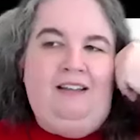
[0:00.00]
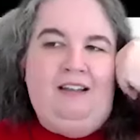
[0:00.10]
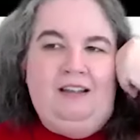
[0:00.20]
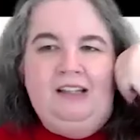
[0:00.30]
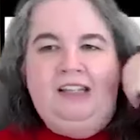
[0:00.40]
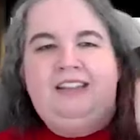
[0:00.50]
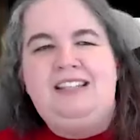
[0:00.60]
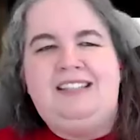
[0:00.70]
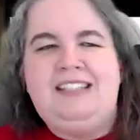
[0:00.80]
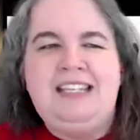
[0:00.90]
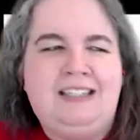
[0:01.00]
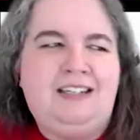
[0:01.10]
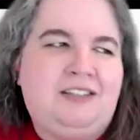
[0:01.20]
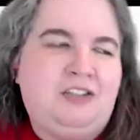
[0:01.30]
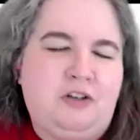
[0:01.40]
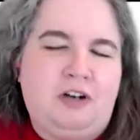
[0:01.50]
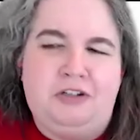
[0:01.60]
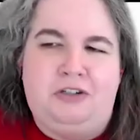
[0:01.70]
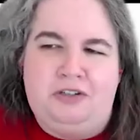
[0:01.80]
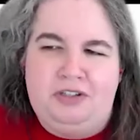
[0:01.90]
Yeah. Like this season yeah. is
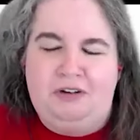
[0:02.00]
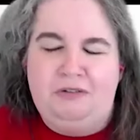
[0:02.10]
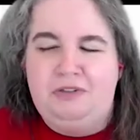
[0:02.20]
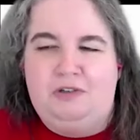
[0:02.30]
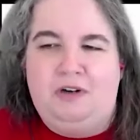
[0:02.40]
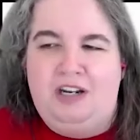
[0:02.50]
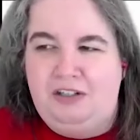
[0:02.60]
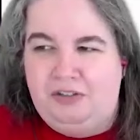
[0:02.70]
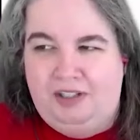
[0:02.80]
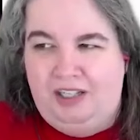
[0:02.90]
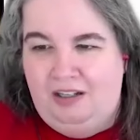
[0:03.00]
structured so strangely.